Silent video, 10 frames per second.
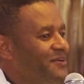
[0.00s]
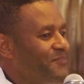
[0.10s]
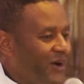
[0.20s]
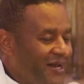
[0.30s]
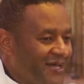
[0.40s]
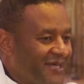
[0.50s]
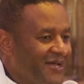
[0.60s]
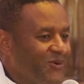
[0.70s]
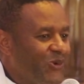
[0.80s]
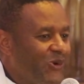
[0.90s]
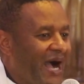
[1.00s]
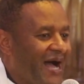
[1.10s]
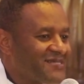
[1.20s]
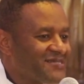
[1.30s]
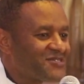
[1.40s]
born again, who
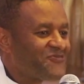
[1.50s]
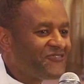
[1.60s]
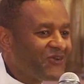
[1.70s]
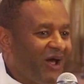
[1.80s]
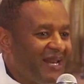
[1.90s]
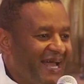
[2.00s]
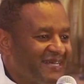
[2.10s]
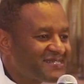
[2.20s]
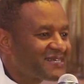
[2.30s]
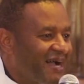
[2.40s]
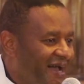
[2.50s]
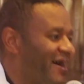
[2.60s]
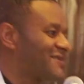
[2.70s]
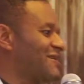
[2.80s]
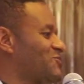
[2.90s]
has flawless
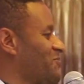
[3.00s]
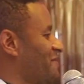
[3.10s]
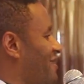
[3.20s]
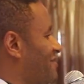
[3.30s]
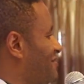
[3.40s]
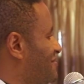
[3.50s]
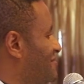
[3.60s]
character to marry.